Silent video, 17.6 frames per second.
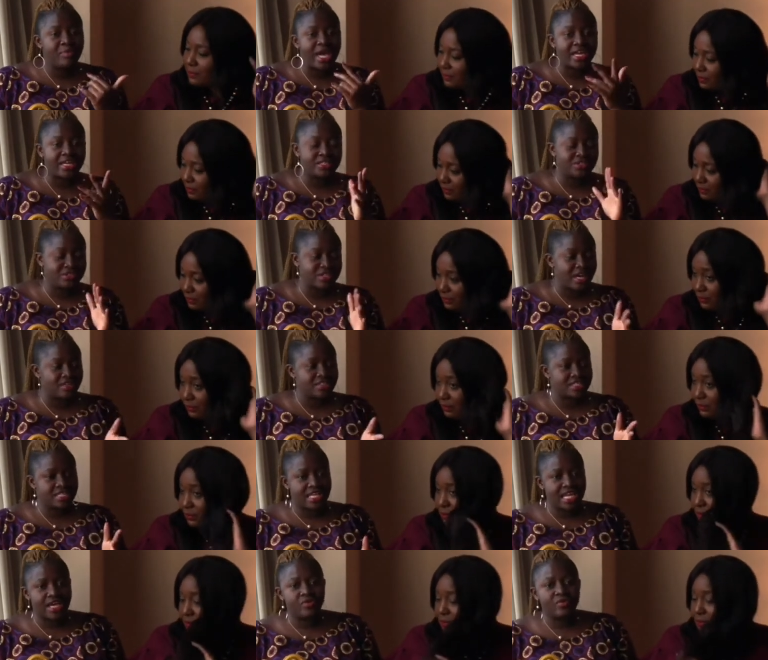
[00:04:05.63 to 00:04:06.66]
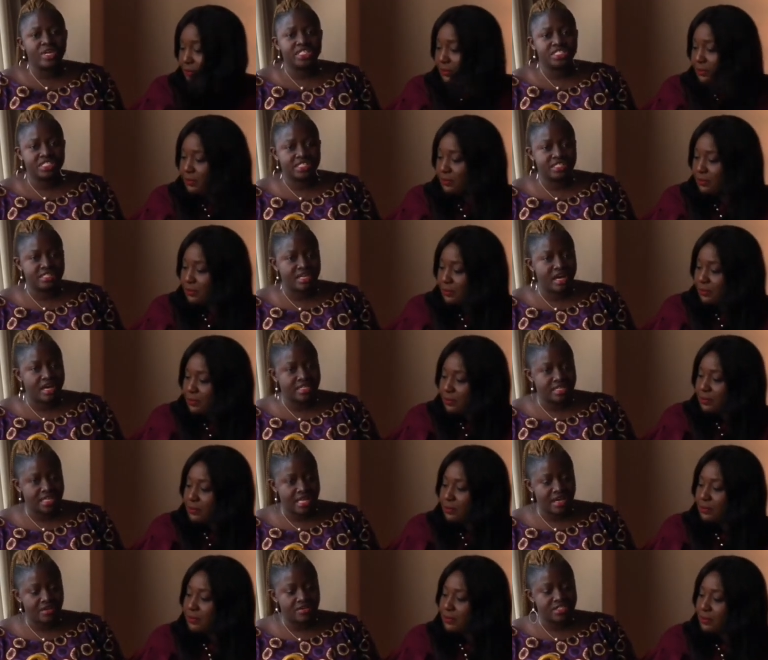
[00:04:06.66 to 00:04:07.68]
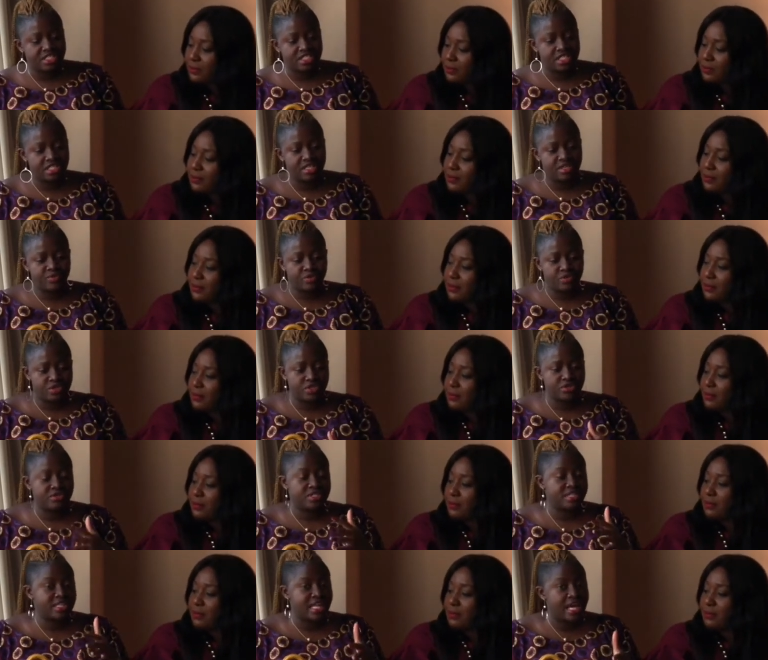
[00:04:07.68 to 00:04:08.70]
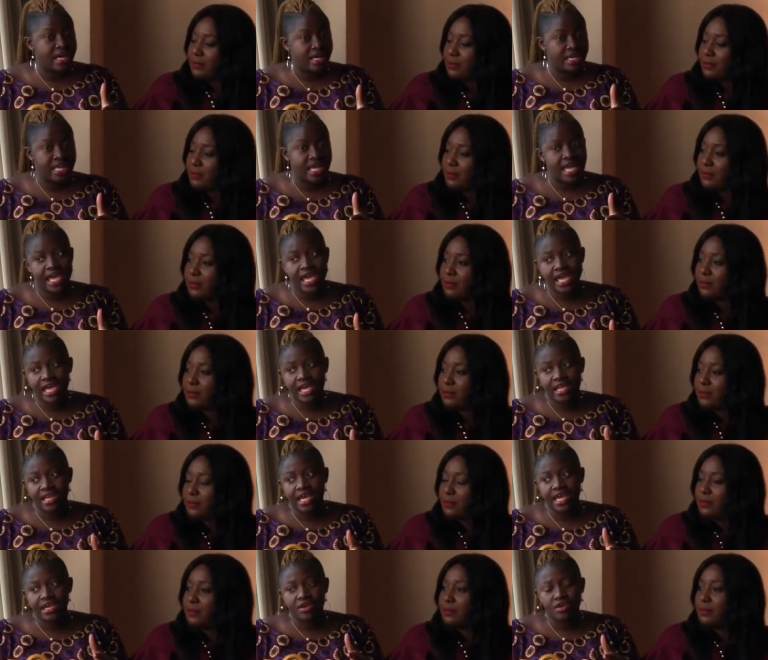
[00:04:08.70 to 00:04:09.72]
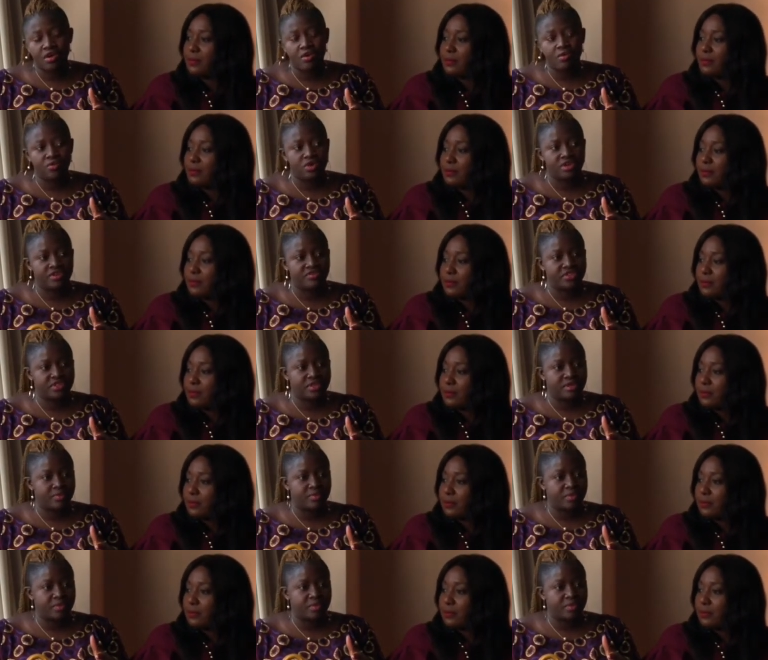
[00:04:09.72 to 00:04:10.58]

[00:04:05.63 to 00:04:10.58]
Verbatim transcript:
Speaker 1: back in 2009 when she started out, she produced a line, and I got one of the